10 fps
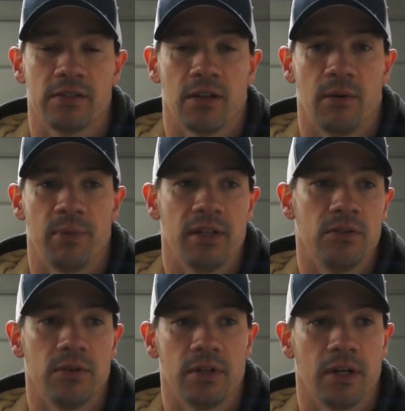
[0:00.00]
So I'll be
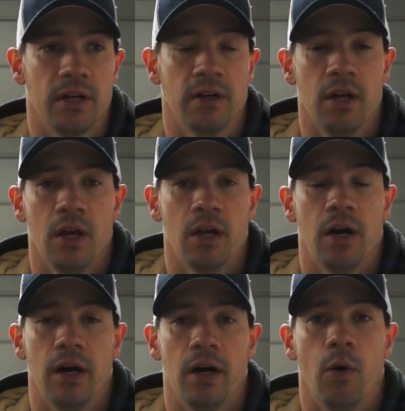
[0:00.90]
doing
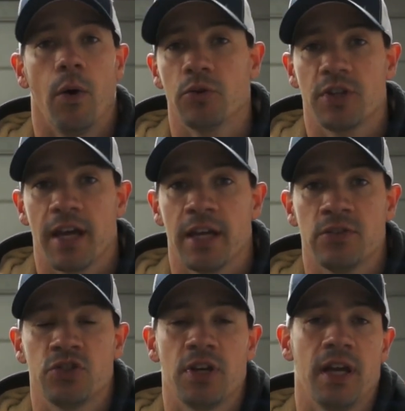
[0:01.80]
oil change